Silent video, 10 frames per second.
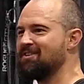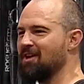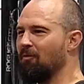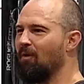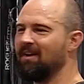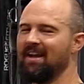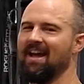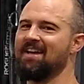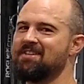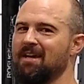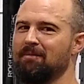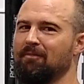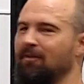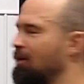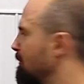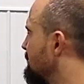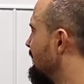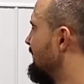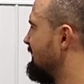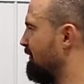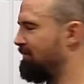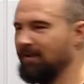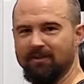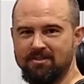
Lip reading: So I wanted to ask him to fill